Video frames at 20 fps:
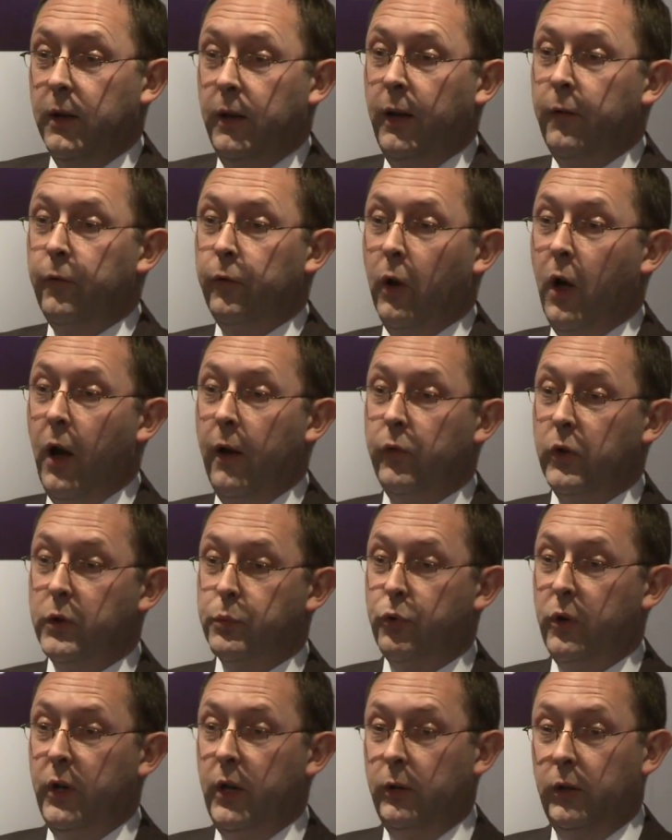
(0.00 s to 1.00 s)
And if life is
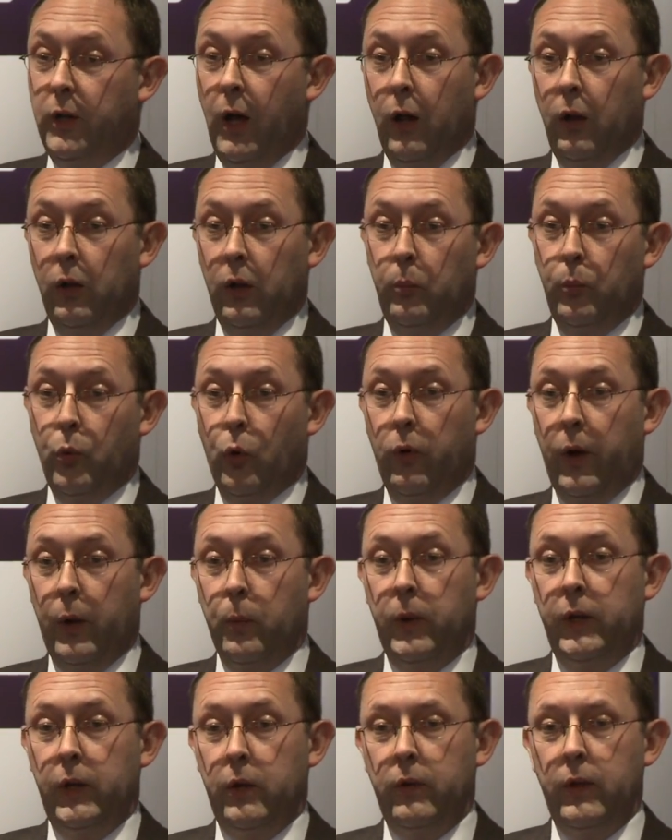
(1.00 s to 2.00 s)
pretty dull and boring
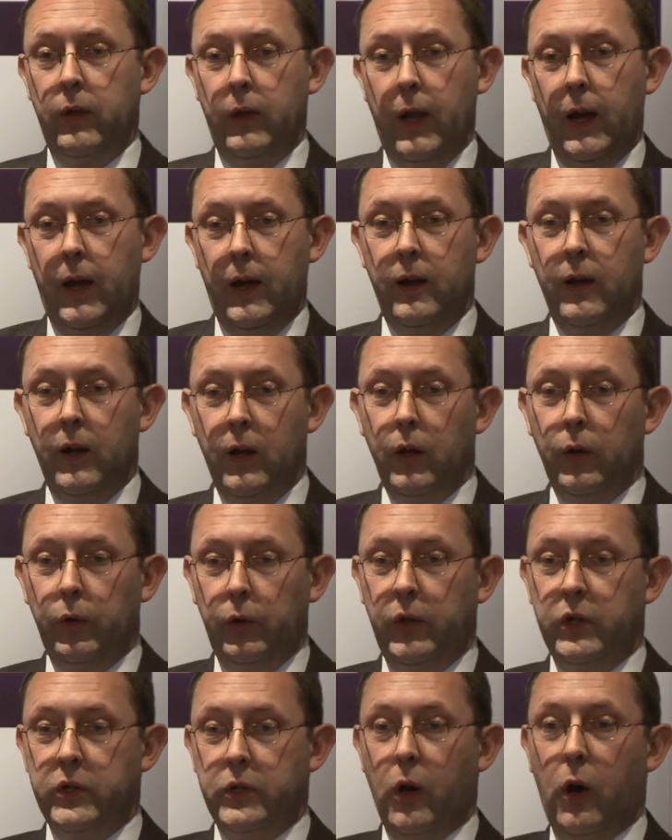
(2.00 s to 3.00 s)
when you're in there,
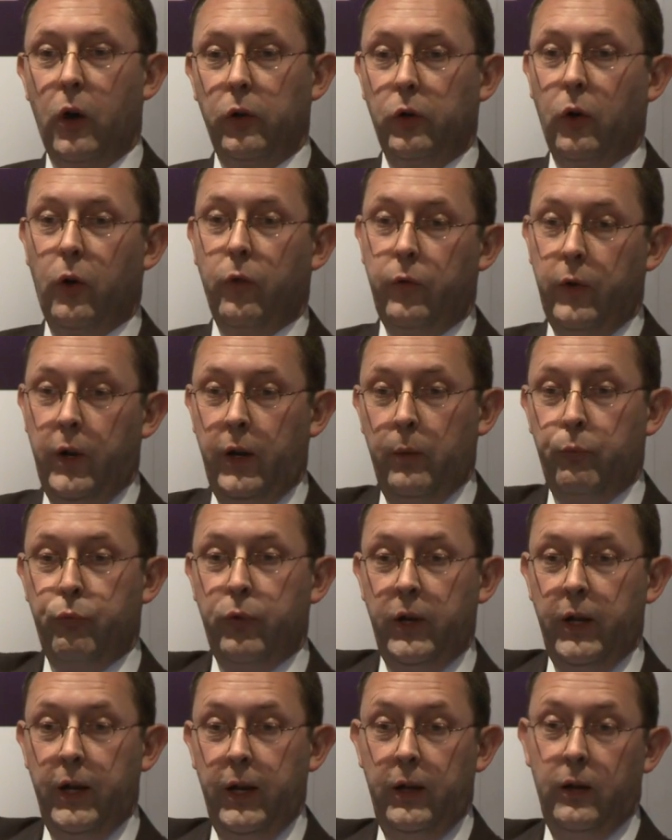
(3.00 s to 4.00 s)
you start off at a
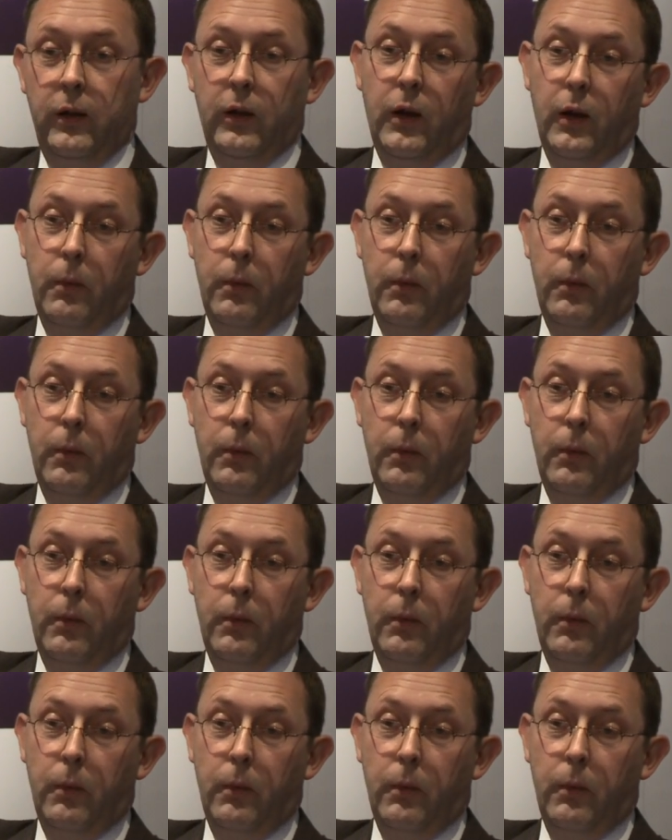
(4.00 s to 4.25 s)
pretty